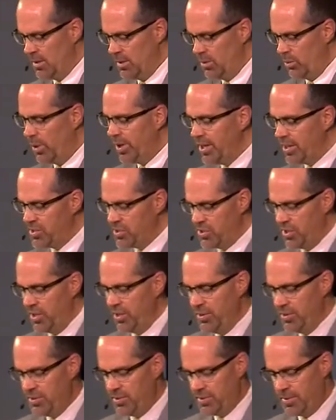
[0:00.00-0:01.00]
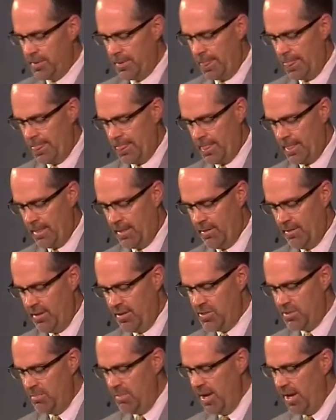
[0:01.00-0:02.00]
What excuse
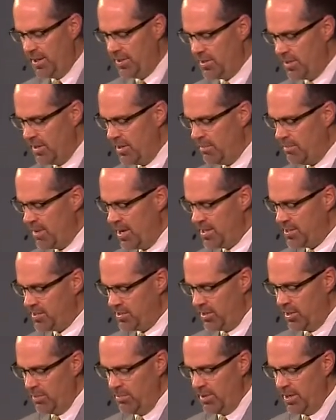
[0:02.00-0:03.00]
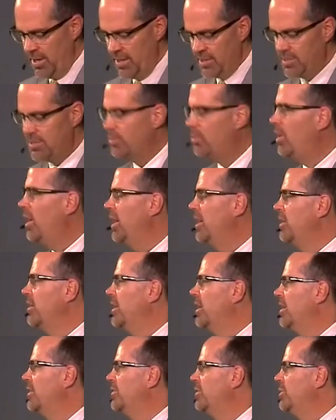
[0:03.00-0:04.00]
did you make during my sermon as to why you're
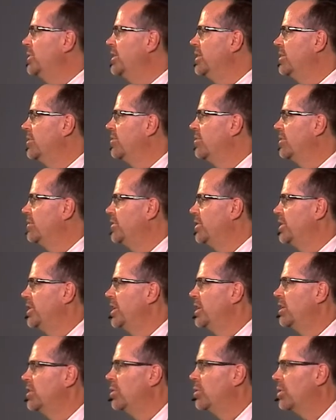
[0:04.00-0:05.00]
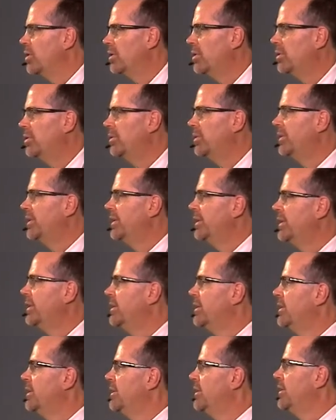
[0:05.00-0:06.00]
not doing this if you're young or old?
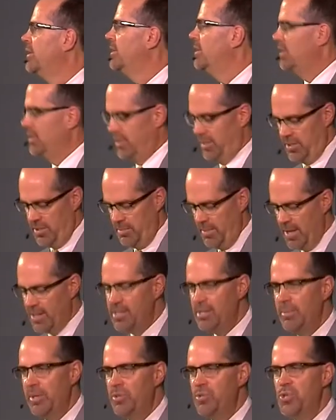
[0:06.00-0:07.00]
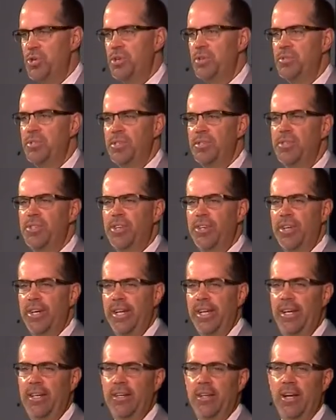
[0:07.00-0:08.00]
Did you make some excuses during
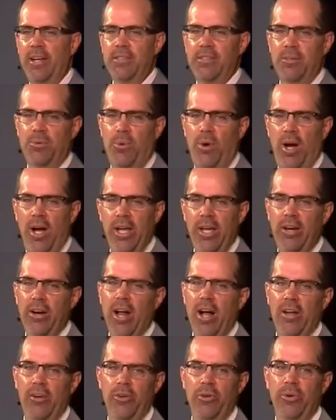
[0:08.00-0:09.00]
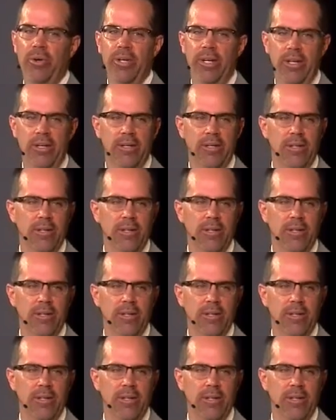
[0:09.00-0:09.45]
it as to why you're not doing it?